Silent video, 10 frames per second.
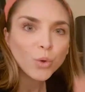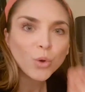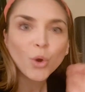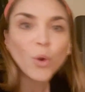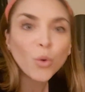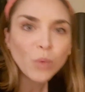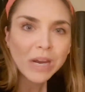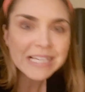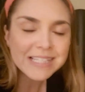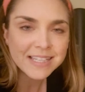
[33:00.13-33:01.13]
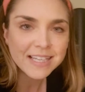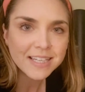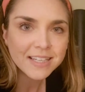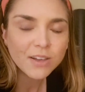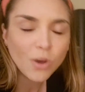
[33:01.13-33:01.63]
crazy.
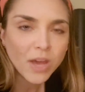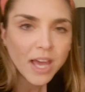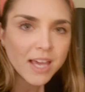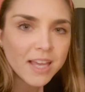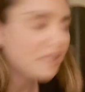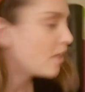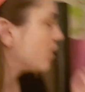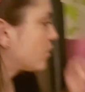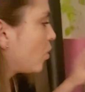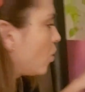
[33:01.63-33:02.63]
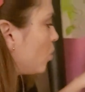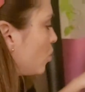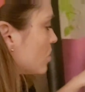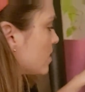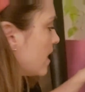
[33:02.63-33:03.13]
Okay? The
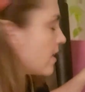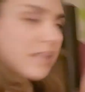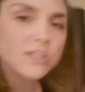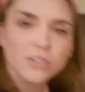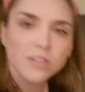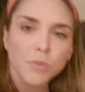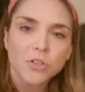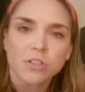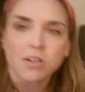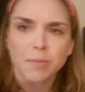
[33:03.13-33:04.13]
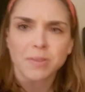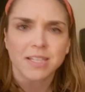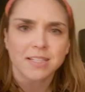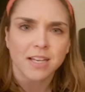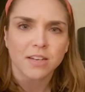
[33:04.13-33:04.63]
holes... someone just commented,
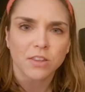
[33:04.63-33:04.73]
said